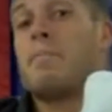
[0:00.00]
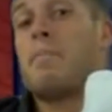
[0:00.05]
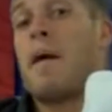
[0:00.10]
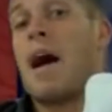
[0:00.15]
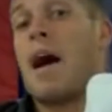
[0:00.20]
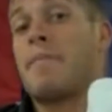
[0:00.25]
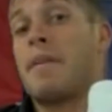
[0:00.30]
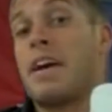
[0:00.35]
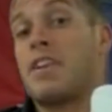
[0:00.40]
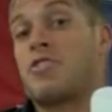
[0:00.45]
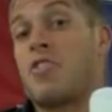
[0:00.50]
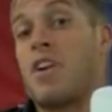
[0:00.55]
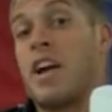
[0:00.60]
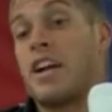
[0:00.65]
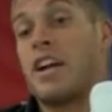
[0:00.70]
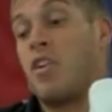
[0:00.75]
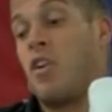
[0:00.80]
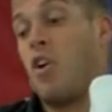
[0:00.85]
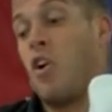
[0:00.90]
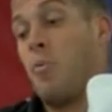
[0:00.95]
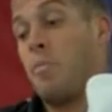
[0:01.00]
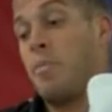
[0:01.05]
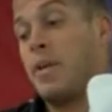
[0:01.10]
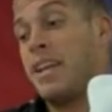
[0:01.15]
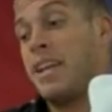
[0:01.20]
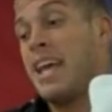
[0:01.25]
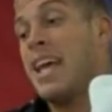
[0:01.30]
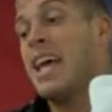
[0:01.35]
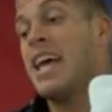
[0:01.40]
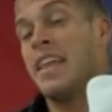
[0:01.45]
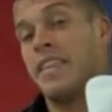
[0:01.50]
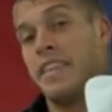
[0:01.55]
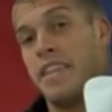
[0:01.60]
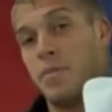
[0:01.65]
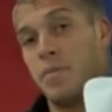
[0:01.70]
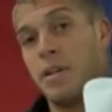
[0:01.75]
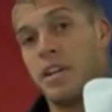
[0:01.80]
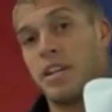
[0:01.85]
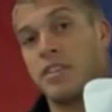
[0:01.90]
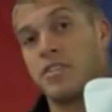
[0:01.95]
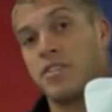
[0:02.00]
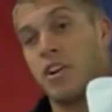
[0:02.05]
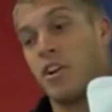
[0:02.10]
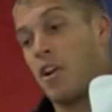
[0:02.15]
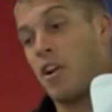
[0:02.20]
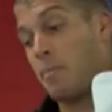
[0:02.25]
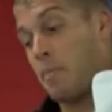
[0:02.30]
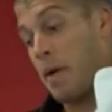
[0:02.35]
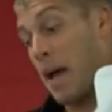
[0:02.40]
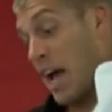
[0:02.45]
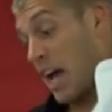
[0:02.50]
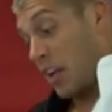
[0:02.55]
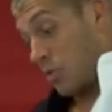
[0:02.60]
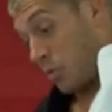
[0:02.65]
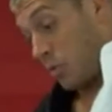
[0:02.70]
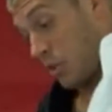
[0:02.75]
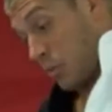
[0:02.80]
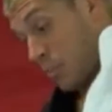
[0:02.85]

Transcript: we have popped that triangle open, then we can start our pass,